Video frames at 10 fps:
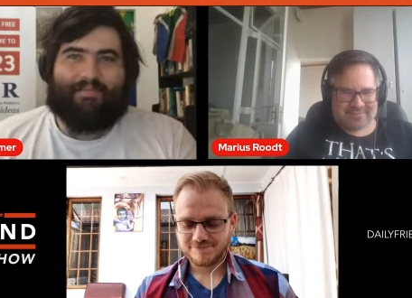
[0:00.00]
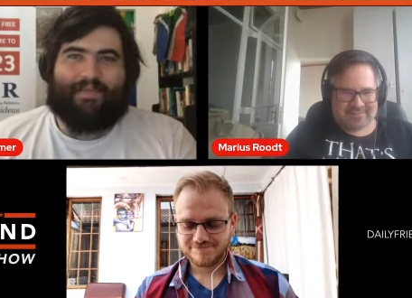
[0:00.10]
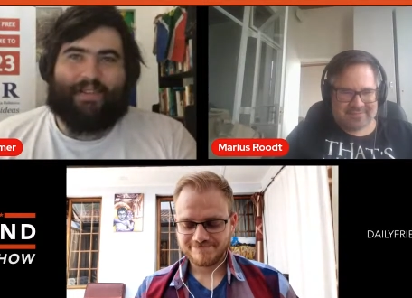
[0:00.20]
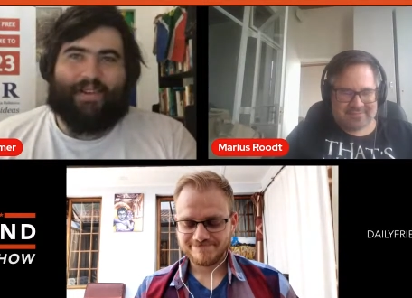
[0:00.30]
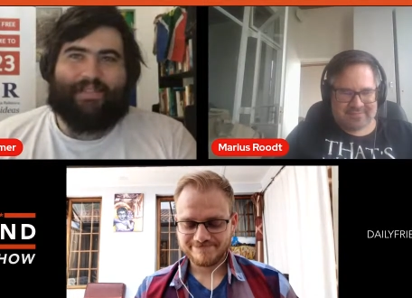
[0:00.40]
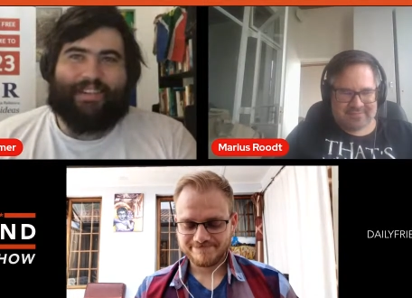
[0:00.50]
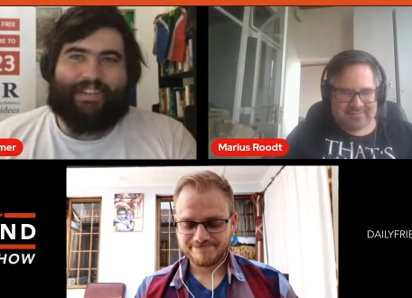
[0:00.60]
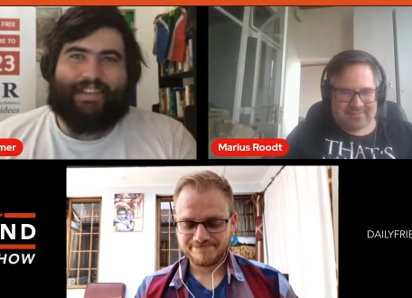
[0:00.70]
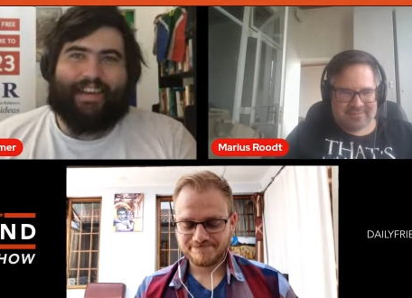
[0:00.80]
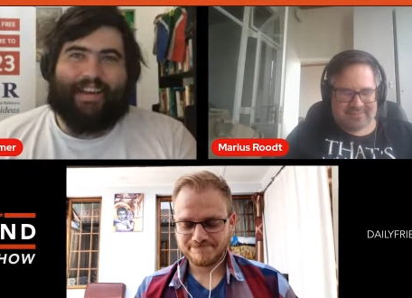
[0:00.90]

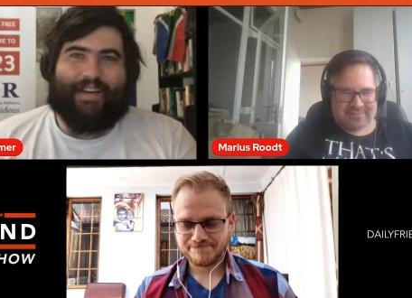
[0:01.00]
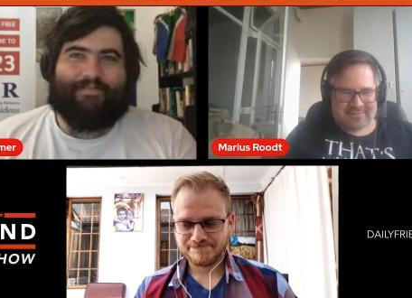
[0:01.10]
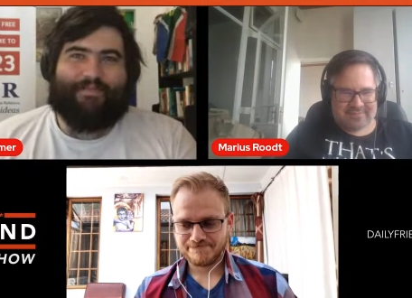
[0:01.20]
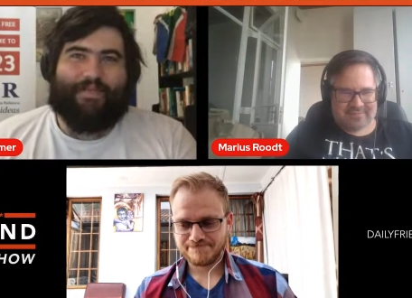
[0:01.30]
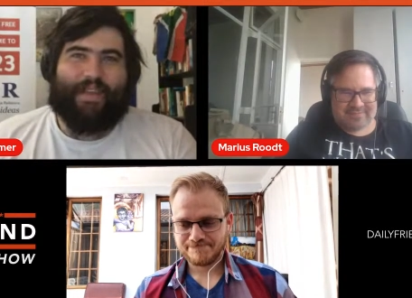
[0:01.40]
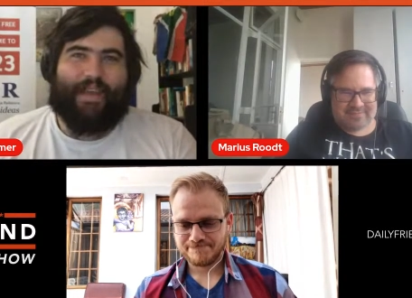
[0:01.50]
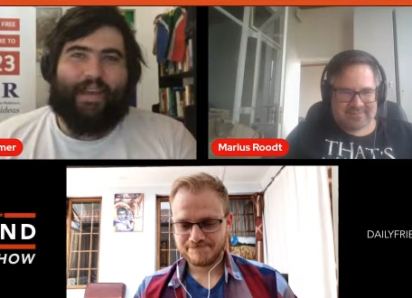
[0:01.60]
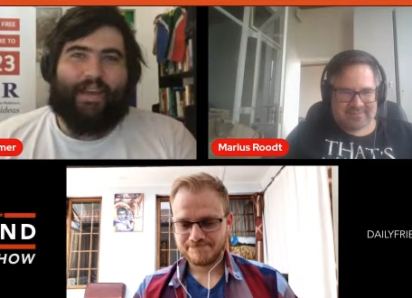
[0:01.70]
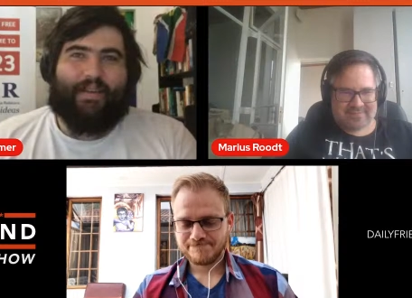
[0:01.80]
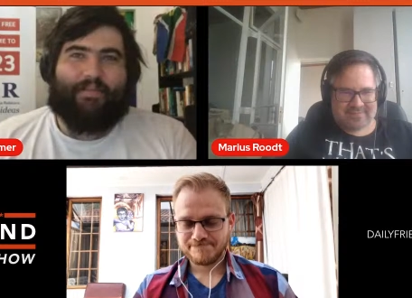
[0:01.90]
Speaker 1: unemployment. Um,
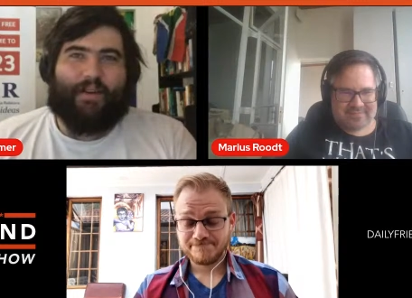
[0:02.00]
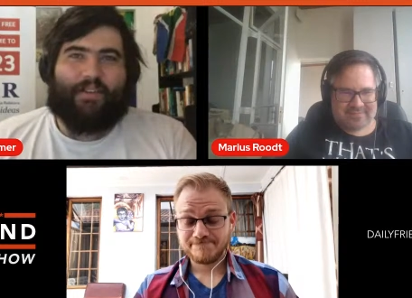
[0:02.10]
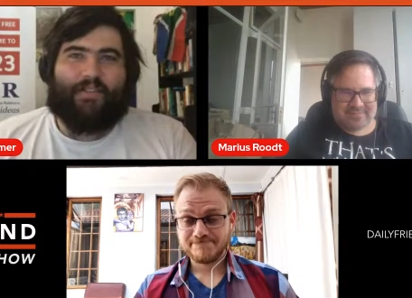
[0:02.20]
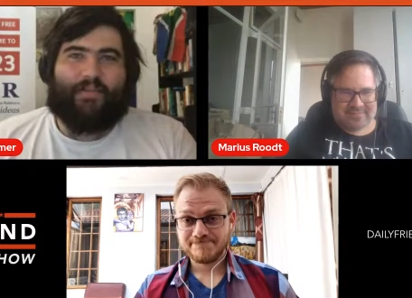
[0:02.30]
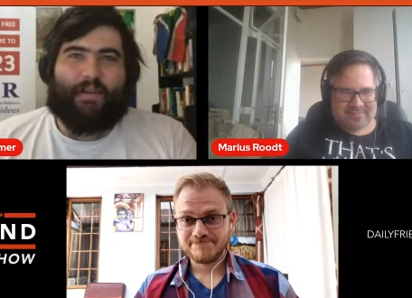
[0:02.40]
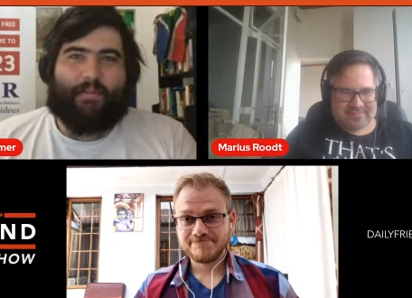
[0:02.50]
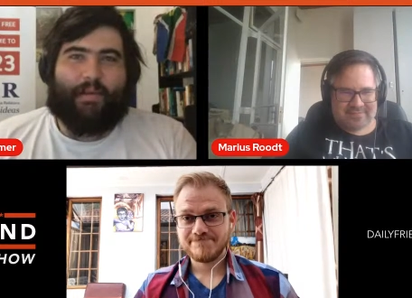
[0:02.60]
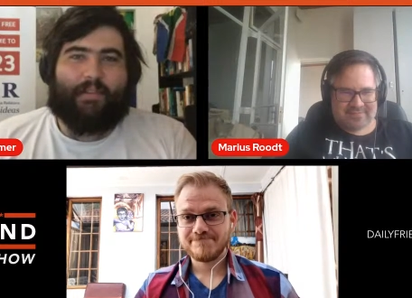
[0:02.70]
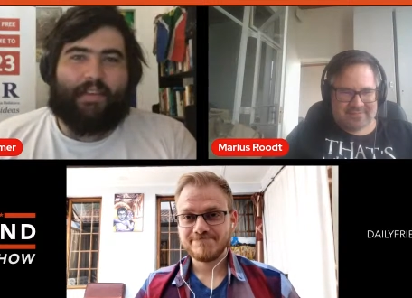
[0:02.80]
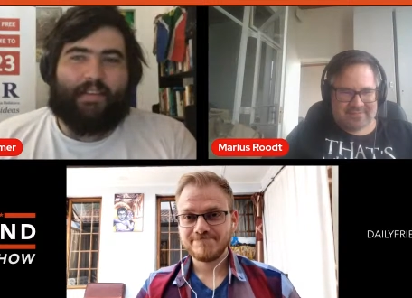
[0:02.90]
Marius, do you want to
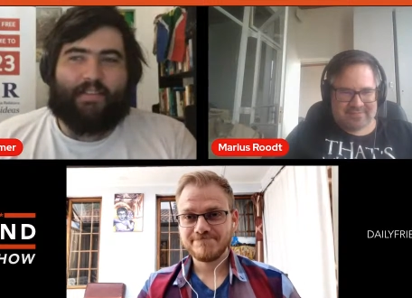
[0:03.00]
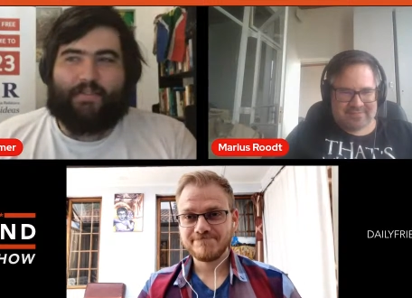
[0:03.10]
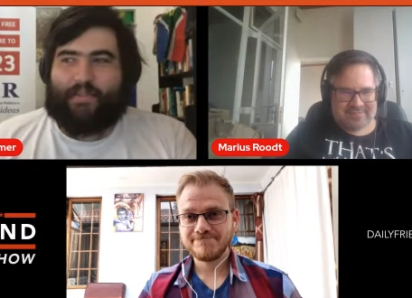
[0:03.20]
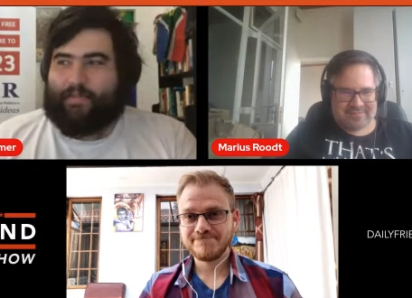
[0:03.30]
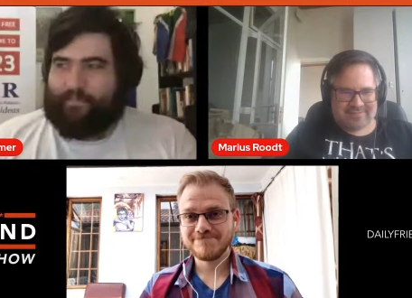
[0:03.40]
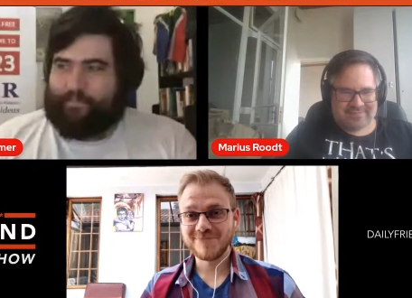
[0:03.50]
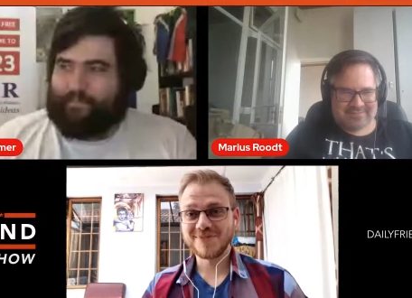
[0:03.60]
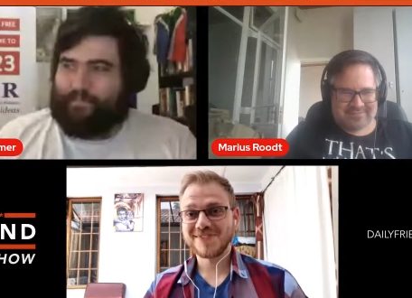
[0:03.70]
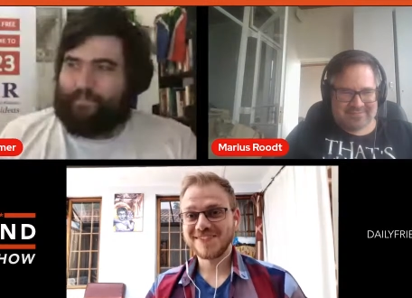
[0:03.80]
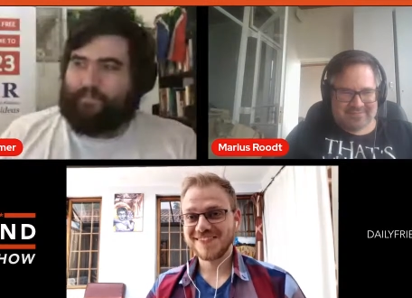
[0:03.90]
maybe take this one?
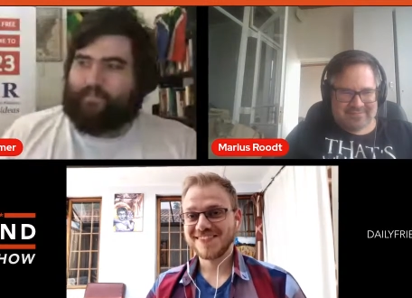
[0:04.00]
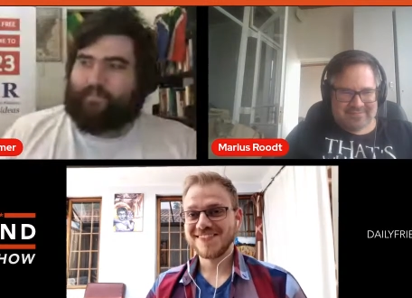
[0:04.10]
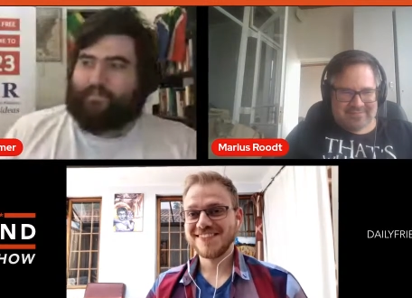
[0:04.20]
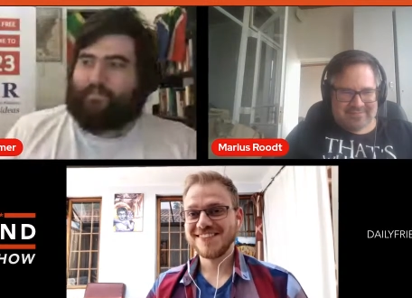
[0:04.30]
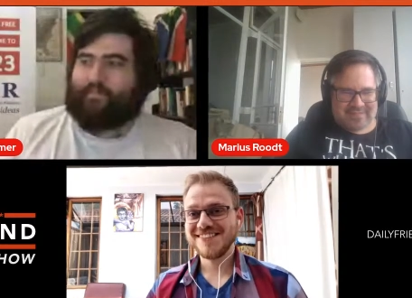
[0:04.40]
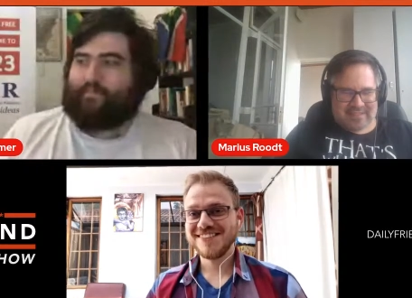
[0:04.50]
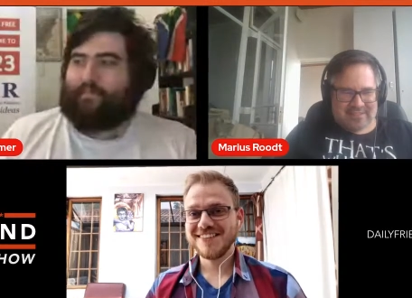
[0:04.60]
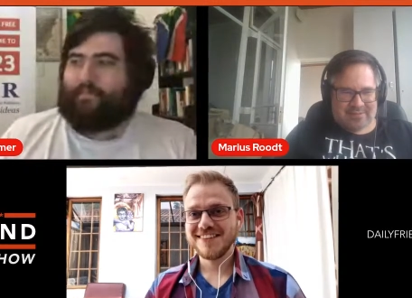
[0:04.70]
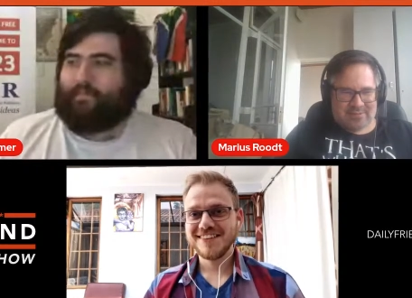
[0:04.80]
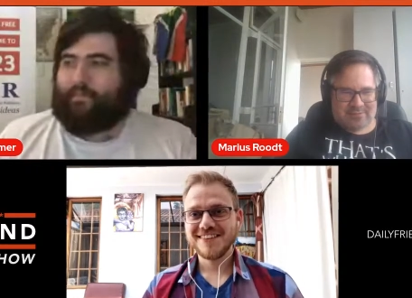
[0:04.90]

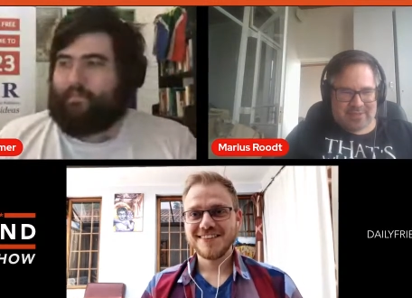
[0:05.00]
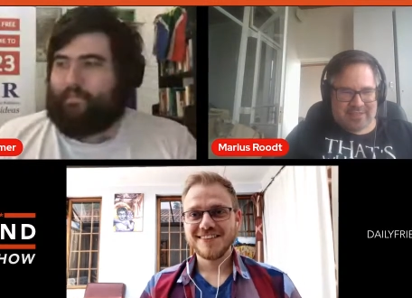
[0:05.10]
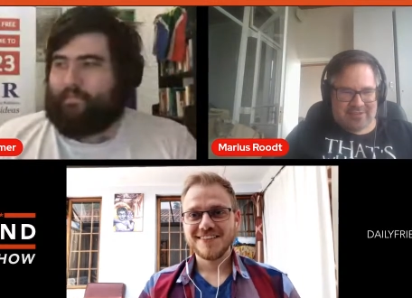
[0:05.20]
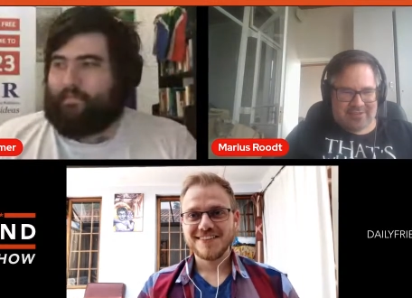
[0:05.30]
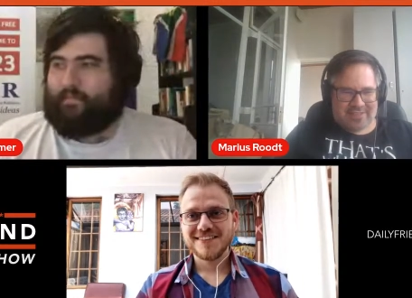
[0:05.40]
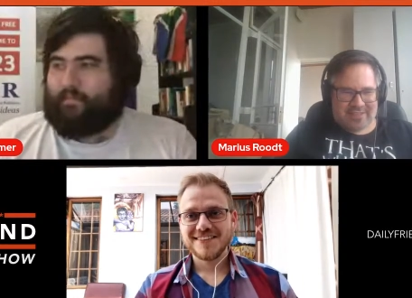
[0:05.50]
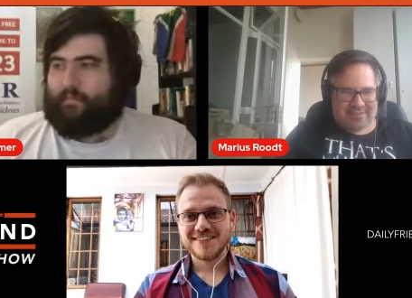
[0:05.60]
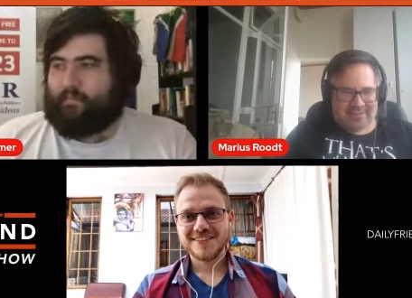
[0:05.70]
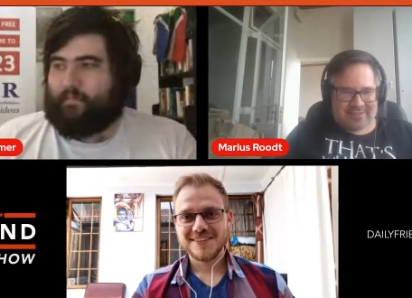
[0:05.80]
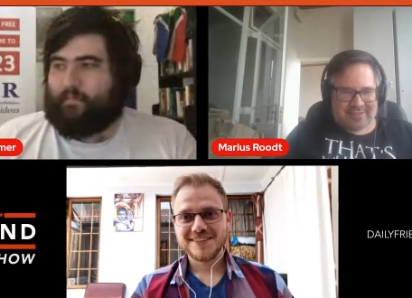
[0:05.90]
Speaker 2: what, what, can you say?
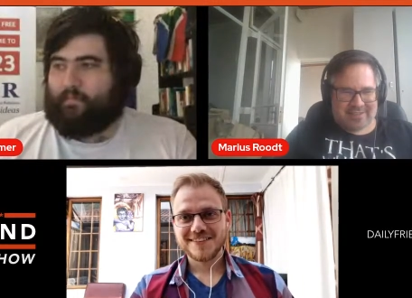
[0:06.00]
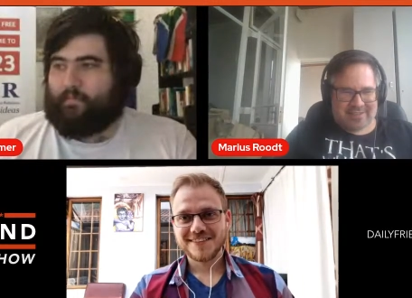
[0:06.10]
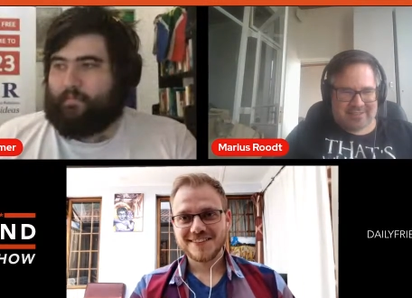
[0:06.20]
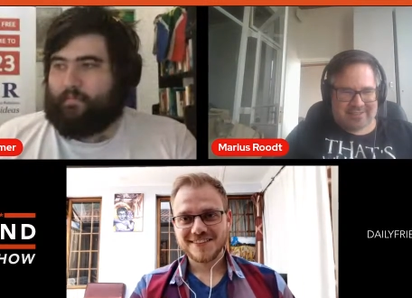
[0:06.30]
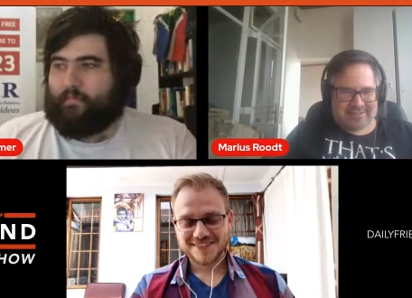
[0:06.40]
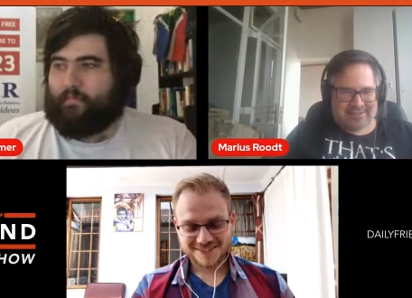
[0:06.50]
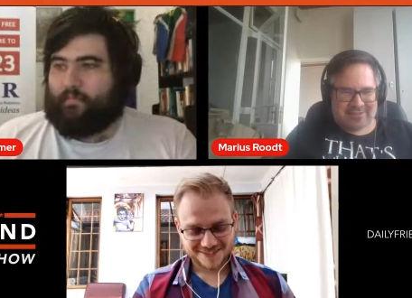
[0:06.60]
You just kind